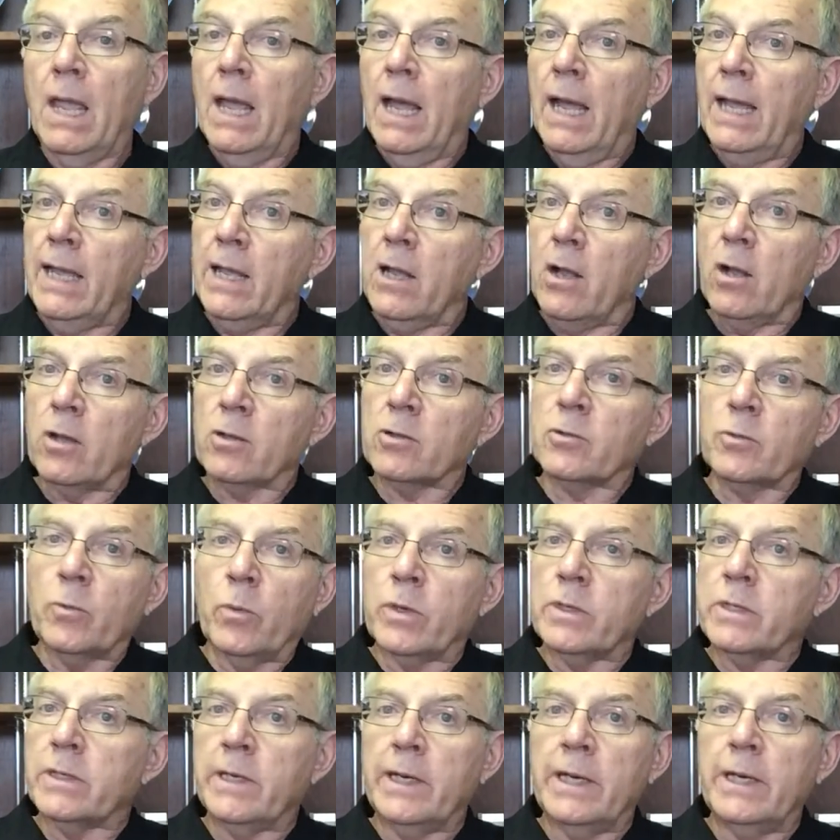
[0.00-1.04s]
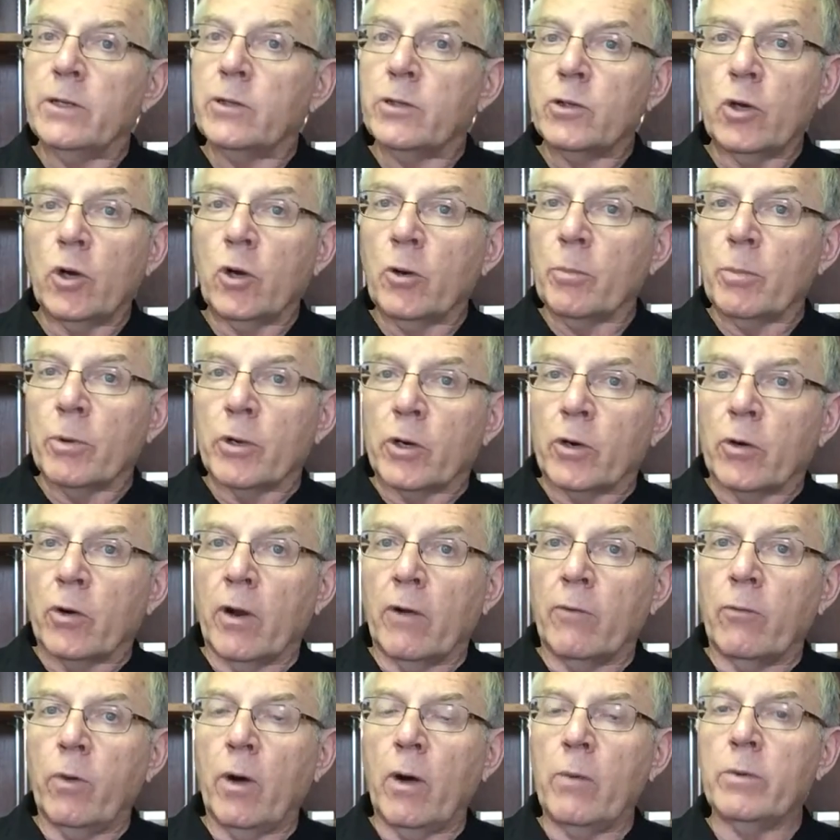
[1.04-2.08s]
He also was an interpreter
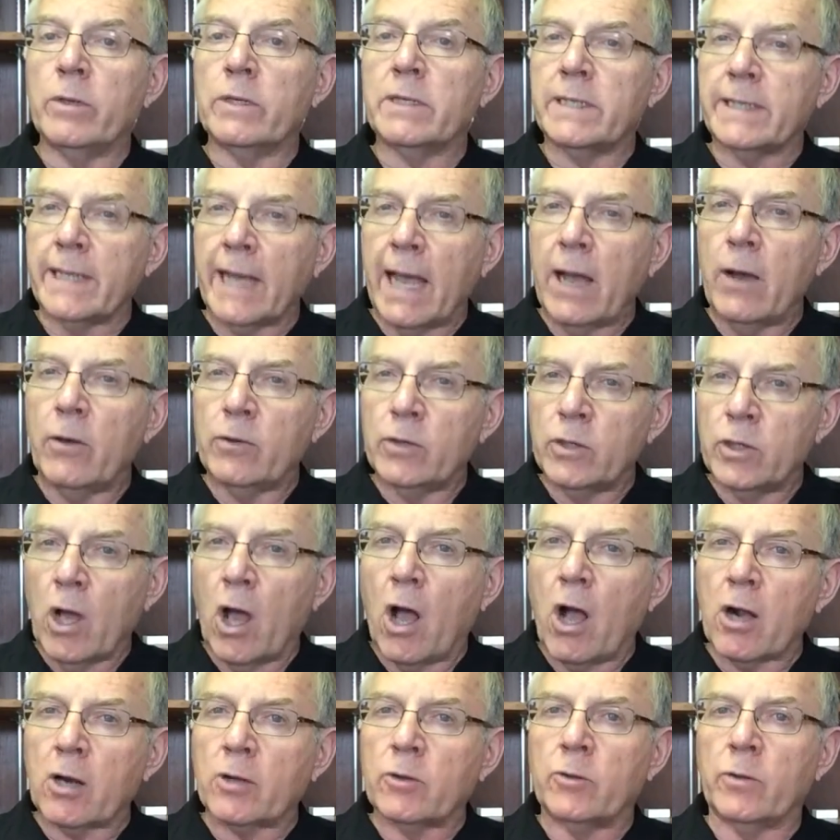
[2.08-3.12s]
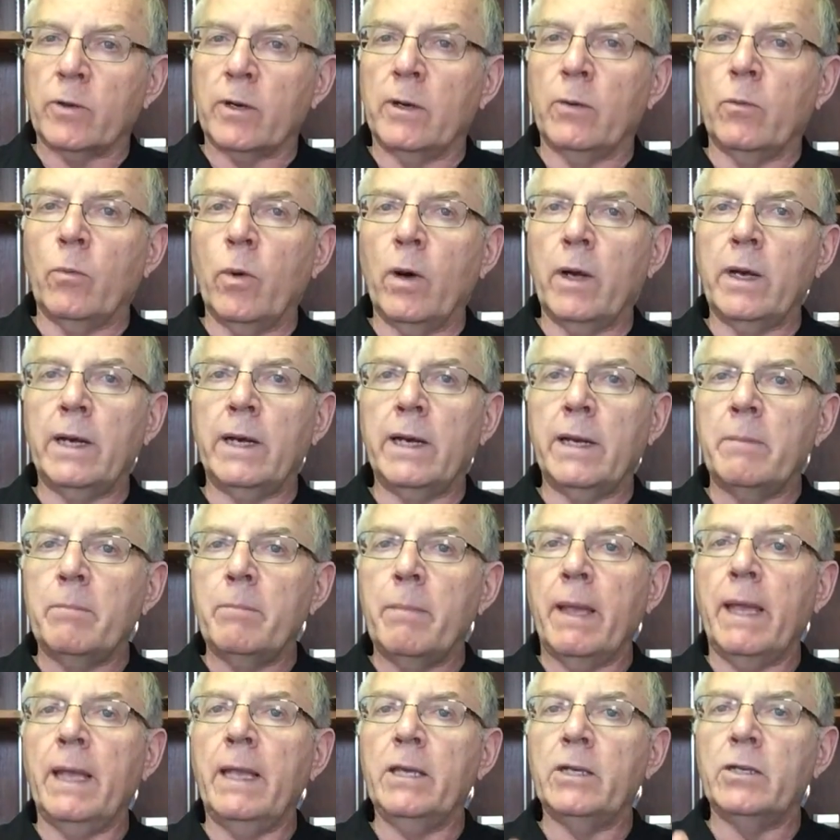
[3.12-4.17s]
of what was sound doctrine and what did it
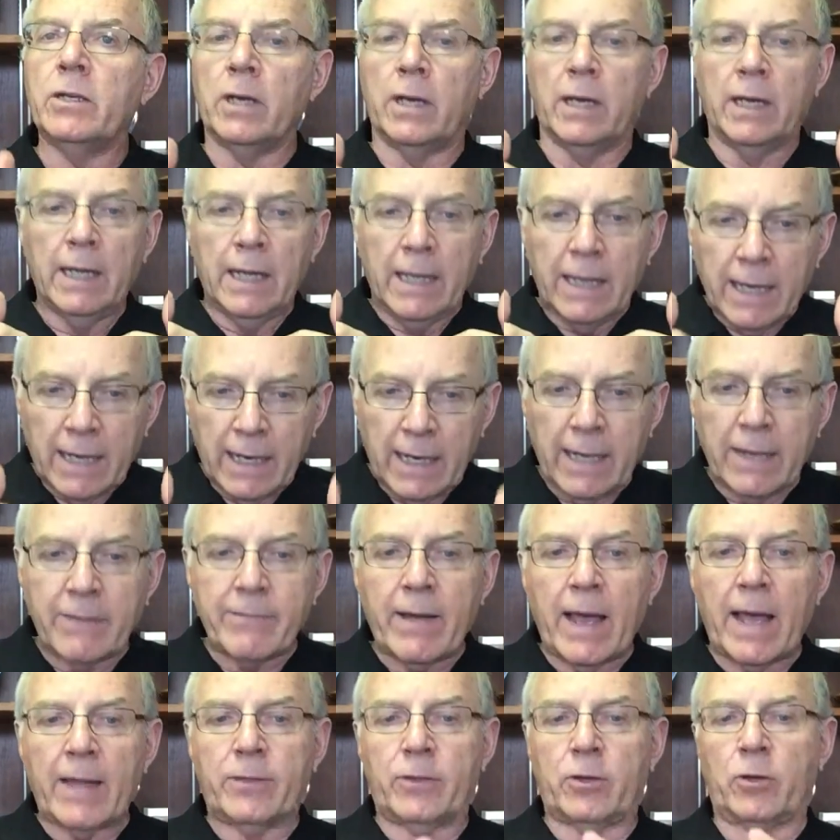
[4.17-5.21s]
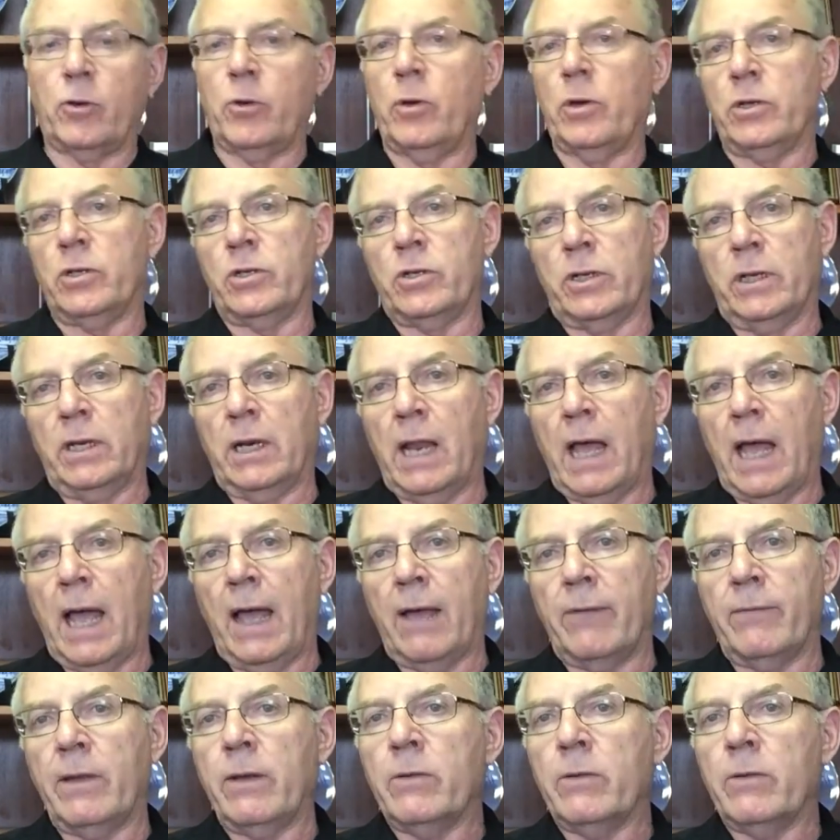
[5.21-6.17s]
mean to live out the Christian life.